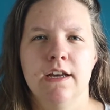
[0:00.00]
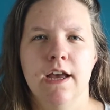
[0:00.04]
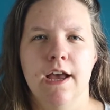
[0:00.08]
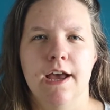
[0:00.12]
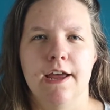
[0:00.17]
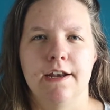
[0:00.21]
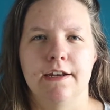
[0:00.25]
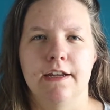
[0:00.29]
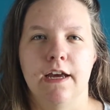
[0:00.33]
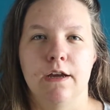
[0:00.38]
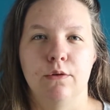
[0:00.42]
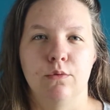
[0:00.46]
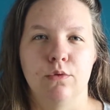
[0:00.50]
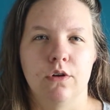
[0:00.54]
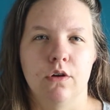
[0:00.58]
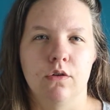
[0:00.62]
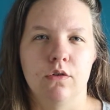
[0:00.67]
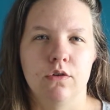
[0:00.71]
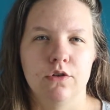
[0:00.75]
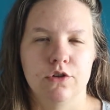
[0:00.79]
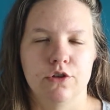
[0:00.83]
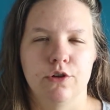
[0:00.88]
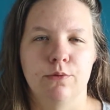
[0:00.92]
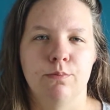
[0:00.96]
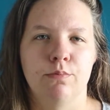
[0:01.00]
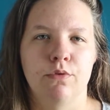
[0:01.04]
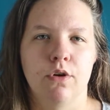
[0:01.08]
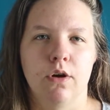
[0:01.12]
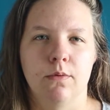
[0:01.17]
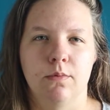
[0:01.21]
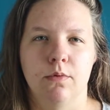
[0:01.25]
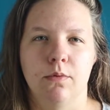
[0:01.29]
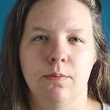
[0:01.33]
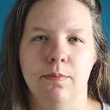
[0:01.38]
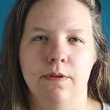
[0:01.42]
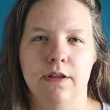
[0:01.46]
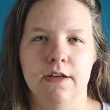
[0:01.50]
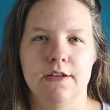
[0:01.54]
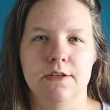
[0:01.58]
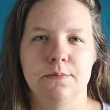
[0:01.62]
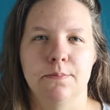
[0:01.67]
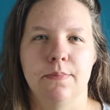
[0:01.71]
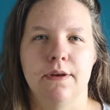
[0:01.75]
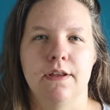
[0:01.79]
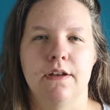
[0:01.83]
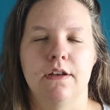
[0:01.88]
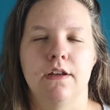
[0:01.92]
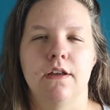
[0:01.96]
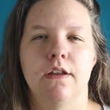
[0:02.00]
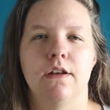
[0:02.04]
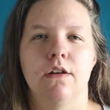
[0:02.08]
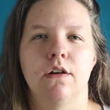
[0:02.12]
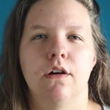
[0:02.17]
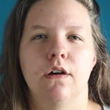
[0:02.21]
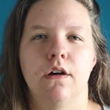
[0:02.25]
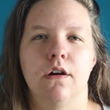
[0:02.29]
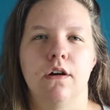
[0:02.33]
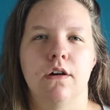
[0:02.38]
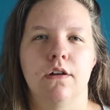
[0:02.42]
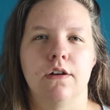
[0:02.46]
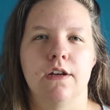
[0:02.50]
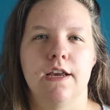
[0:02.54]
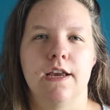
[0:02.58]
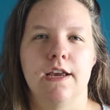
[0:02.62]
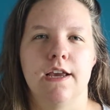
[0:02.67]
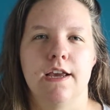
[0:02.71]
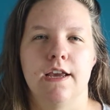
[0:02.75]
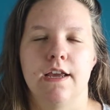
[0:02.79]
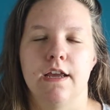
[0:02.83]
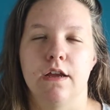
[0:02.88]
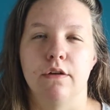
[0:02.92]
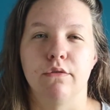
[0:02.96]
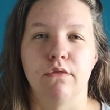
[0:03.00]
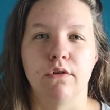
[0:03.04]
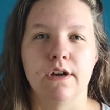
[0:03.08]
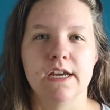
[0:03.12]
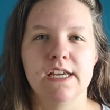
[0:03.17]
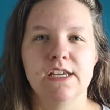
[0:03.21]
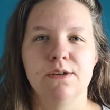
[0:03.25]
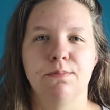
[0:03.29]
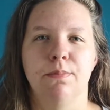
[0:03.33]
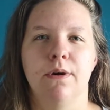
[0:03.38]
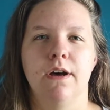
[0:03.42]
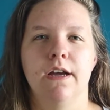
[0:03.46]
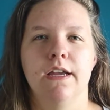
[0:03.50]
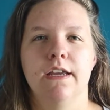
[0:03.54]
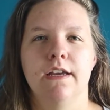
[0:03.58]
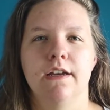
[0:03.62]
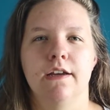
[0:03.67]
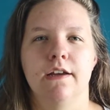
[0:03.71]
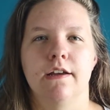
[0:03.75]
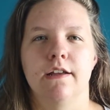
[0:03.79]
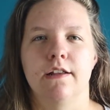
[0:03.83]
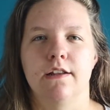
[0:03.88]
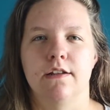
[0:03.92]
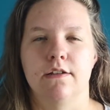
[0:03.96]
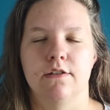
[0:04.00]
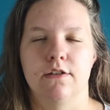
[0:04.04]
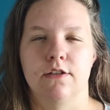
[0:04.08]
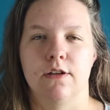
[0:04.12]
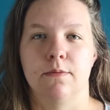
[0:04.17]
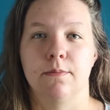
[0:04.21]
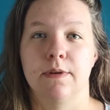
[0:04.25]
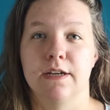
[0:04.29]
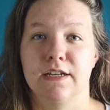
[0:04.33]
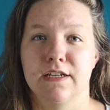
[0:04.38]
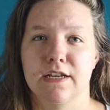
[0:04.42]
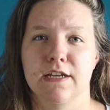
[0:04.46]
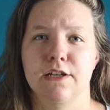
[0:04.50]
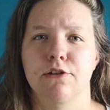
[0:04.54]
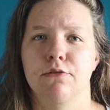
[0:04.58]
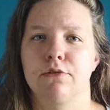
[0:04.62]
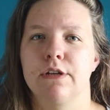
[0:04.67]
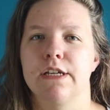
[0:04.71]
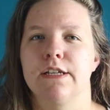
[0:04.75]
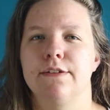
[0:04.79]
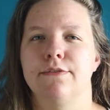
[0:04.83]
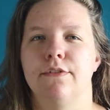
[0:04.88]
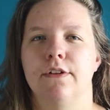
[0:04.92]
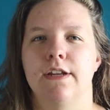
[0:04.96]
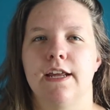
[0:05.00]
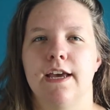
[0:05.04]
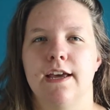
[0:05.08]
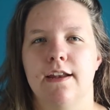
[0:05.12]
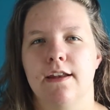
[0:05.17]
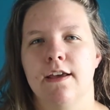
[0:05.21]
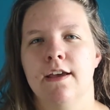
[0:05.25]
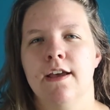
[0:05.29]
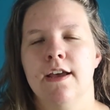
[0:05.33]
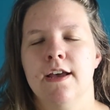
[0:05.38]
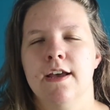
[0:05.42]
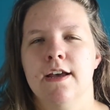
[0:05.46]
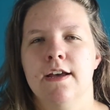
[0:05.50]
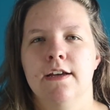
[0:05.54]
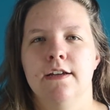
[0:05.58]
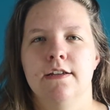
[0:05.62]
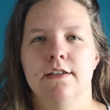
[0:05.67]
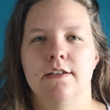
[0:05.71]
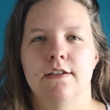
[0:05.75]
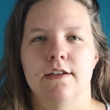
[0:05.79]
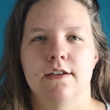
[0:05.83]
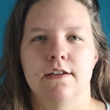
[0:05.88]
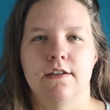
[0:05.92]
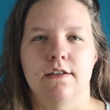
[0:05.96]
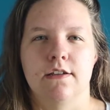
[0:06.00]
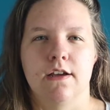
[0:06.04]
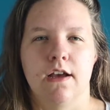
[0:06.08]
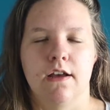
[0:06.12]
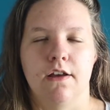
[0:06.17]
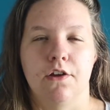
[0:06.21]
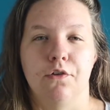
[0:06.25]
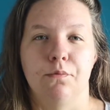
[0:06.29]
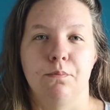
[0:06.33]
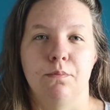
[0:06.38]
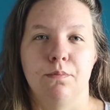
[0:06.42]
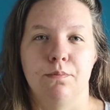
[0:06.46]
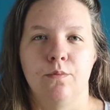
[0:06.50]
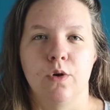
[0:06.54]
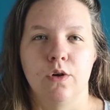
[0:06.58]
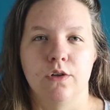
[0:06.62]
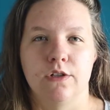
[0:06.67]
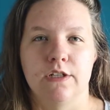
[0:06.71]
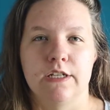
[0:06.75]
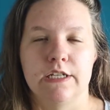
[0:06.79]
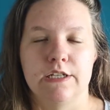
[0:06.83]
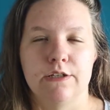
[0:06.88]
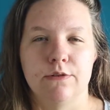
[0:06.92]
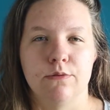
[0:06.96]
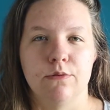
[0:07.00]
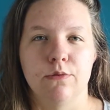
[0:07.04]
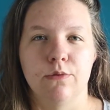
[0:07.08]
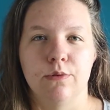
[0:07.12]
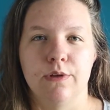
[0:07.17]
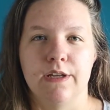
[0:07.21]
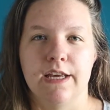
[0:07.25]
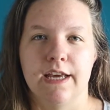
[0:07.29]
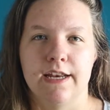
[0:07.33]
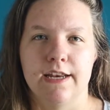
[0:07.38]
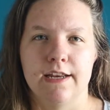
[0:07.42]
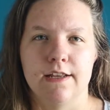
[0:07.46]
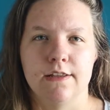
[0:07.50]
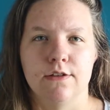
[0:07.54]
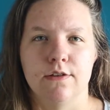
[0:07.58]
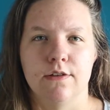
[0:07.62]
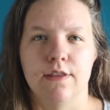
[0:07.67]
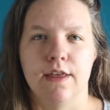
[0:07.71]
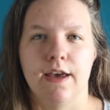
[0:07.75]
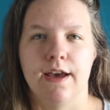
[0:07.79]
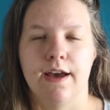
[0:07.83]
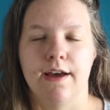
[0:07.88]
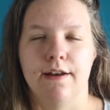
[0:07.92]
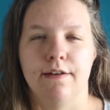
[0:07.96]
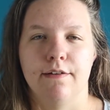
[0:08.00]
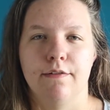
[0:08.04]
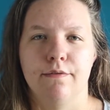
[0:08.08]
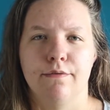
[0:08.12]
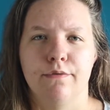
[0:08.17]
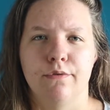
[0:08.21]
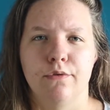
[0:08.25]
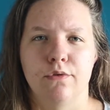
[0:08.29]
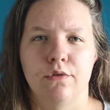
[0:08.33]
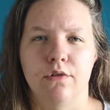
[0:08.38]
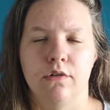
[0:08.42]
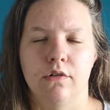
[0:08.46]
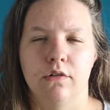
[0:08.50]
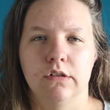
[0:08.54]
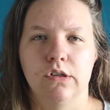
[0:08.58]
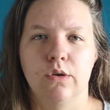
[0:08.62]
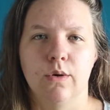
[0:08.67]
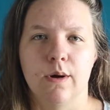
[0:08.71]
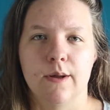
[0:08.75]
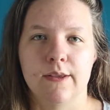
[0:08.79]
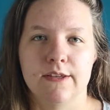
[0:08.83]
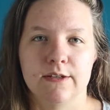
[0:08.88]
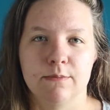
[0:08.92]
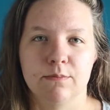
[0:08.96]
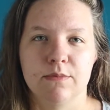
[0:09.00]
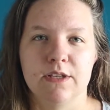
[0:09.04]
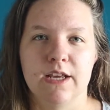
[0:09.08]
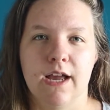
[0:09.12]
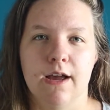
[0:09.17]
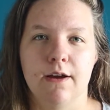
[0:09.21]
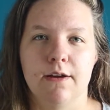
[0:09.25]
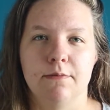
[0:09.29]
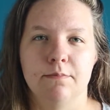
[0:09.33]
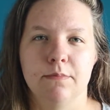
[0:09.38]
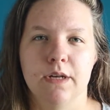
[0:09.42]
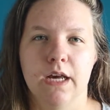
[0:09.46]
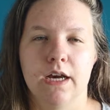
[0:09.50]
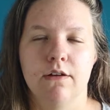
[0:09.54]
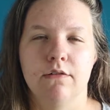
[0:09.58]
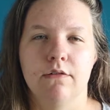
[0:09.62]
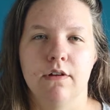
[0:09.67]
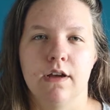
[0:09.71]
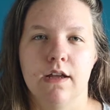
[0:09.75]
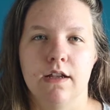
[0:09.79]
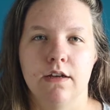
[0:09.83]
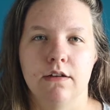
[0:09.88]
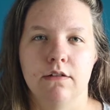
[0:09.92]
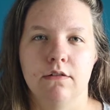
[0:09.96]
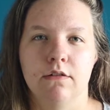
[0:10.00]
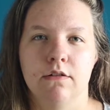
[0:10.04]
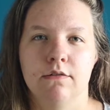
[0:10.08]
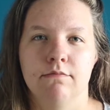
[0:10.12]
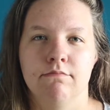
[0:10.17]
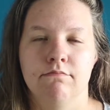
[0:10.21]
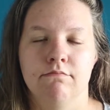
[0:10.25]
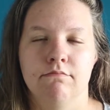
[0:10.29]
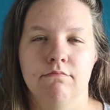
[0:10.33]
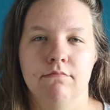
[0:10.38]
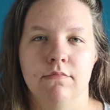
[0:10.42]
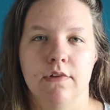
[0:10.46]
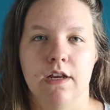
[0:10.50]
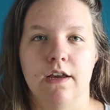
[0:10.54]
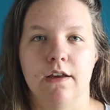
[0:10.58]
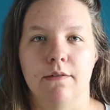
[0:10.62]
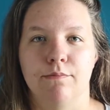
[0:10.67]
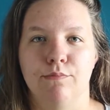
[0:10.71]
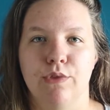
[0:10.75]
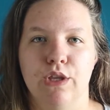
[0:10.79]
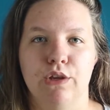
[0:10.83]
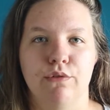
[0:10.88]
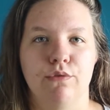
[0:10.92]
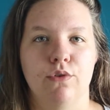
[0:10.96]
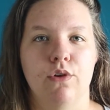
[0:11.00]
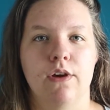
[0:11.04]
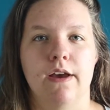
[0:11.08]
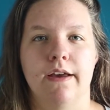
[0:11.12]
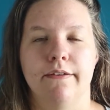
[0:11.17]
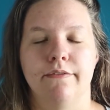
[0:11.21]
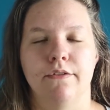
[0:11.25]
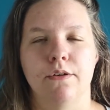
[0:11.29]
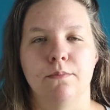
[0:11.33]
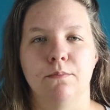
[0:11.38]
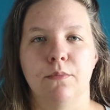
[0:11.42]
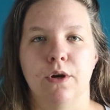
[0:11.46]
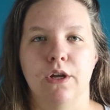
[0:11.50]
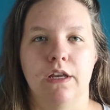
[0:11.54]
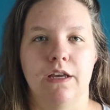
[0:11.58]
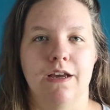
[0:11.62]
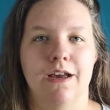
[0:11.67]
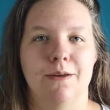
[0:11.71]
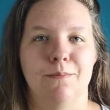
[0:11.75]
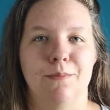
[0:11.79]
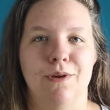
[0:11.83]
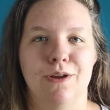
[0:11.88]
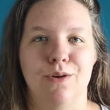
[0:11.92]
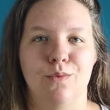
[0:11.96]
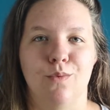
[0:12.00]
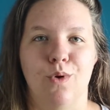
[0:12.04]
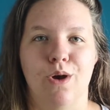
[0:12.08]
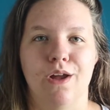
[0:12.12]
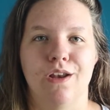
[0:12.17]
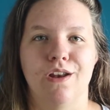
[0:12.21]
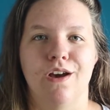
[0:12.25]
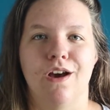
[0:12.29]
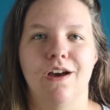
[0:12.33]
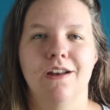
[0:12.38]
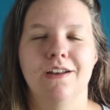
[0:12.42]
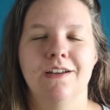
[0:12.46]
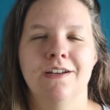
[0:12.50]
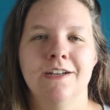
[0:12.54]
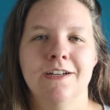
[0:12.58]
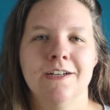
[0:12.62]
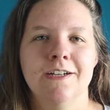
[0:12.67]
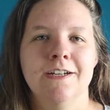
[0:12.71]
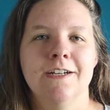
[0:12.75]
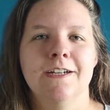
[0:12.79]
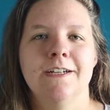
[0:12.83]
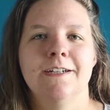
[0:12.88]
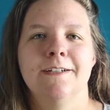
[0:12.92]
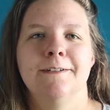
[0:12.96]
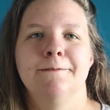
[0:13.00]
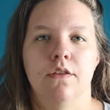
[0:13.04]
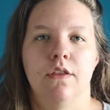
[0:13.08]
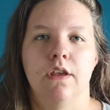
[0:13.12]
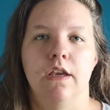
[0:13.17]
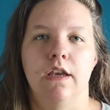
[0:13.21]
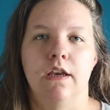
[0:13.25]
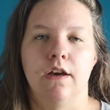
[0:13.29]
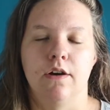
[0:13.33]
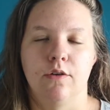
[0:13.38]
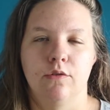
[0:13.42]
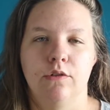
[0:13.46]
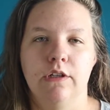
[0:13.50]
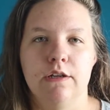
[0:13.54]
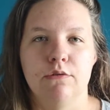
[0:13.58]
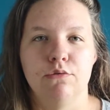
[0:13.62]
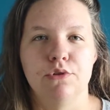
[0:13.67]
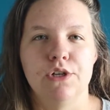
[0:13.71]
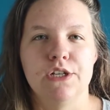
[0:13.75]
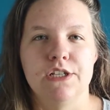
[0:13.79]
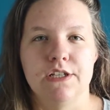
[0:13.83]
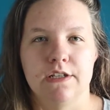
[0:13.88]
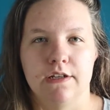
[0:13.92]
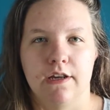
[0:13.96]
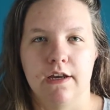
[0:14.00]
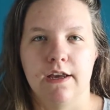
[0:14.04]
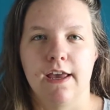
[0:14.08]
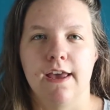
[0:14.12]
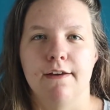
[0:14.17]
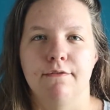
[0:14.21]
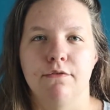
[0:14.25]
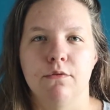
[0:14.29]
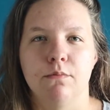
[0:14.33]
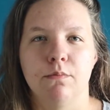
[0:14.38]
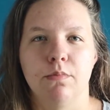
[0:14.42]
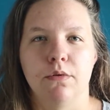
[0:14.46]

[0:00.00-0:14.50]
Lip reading: And I would also probably spend it on a race bike and some accessories for that, since I've wanted to get into that for quite some time now. And yeah, if you have the money, I mean, why not? The only reason I haven't